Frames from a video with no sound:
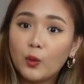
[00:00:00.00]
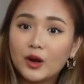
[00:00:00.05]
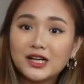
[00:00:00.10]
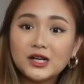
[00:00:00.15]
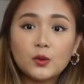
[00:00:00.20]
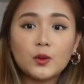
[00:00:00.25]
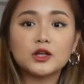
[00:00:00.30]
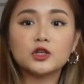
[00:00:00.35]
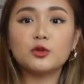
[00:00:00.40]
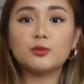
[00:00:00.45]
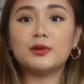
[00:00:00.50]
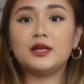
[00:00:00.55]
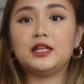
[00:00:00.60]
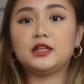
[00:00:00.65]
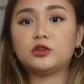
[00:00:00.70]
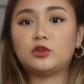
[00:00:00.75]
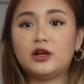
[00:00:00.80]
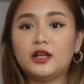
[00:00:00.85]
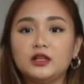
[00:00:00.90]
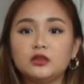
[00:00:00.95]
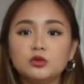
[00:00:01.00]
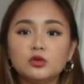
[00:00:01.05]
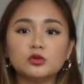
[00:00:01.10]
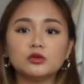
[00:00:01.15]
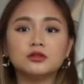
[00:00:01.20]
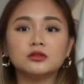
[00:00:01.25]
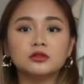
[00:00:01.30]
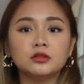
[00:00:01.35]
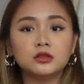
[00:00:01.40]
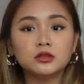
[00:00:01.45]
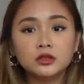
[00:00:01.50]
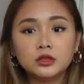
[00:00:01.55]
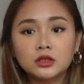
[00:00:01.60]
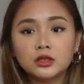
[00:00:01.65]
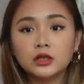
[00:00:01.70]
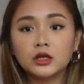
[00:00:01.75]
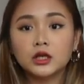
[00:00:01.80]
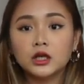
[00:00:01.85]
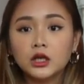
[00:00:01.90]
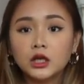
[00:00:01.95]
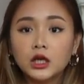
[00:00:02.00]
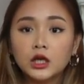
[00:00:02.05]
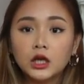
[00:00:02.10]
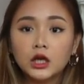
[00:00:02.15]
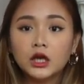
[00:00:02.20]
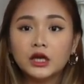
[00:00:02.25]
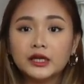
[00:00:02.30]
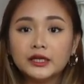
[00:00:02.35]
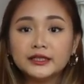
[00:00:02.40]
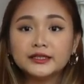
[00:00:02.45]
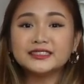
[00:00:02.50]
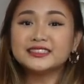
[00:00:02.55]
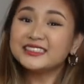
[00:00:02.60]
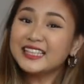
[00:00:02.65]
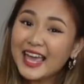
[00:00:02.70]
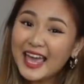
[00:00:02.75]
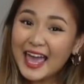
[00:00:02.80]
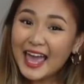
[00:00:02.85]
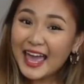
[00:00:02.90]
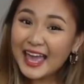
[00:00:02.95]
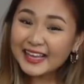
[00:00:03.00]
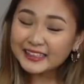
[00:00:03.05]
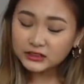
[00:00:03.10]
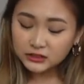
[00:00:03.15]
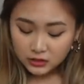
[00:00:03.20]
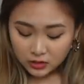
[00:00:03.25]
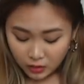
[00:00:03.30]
Huwag na huwag nyo bilhin to. Like, look. Sis!